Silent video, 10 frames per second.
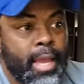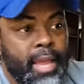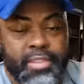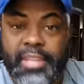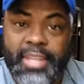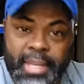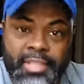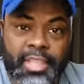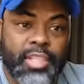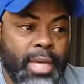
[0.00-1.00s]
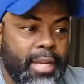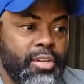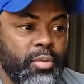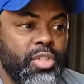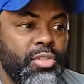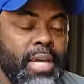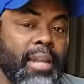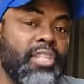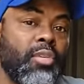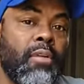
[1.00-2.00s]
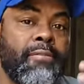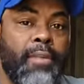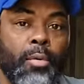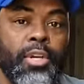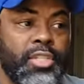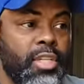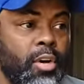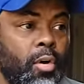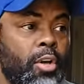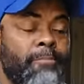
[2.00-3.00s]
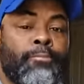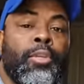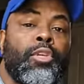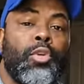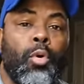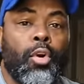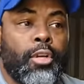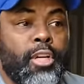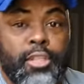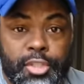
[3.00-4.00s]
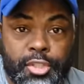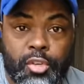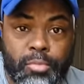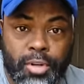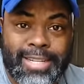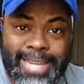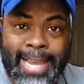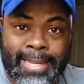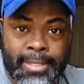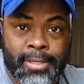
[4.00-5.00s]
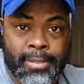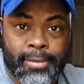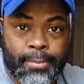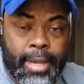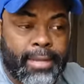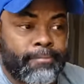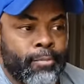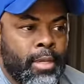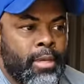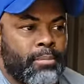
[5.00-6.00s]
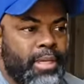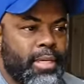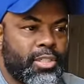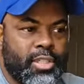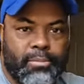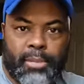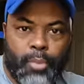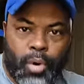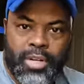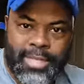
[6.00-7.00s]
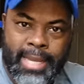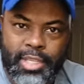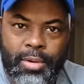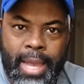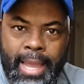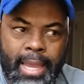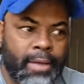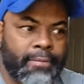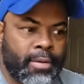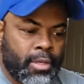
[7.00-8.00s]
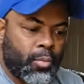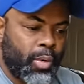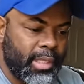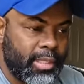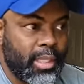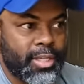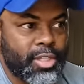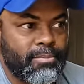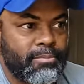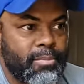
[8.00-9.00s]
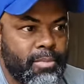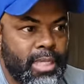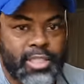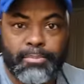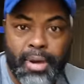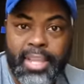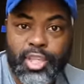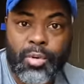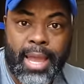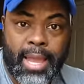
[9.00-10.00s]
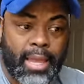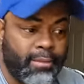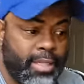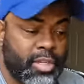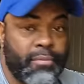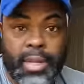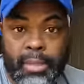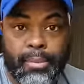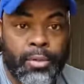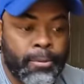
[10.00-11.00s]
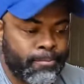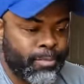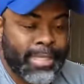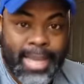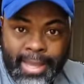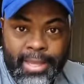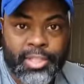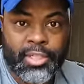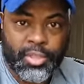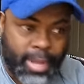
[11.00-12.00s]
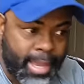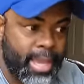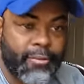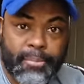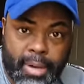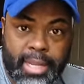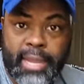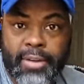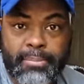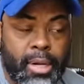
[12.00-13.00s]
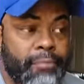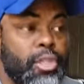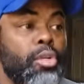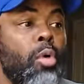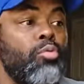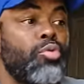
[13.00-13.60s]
And then the next thing you got to do is you got to start focusing on your consumer debt, right? Because the more debt you have, really the less less money you have, less available cash that you have or money every month to go